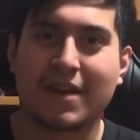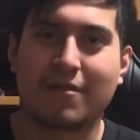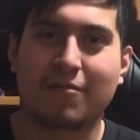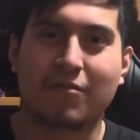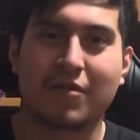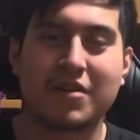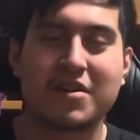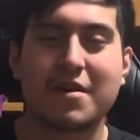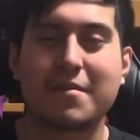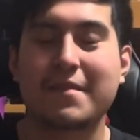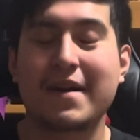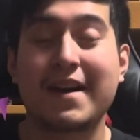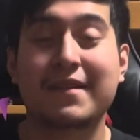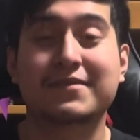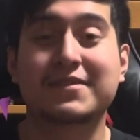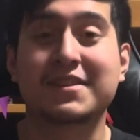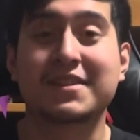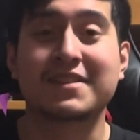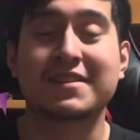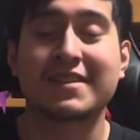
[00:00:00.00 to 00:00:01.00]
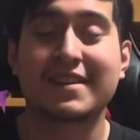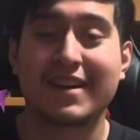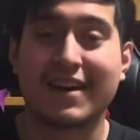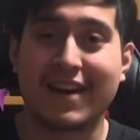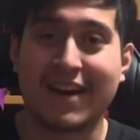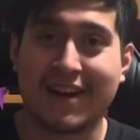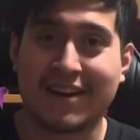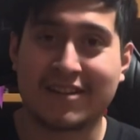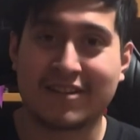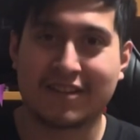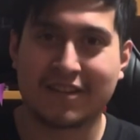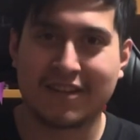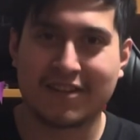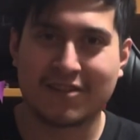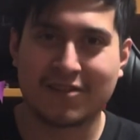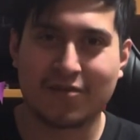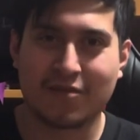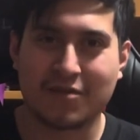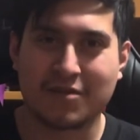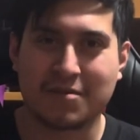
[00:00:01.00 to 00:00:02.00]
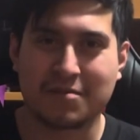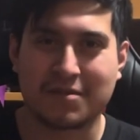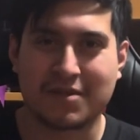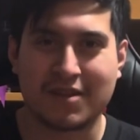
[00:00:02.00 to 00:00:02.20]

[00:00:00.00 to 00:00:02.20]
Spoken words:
William Afton actually escorts him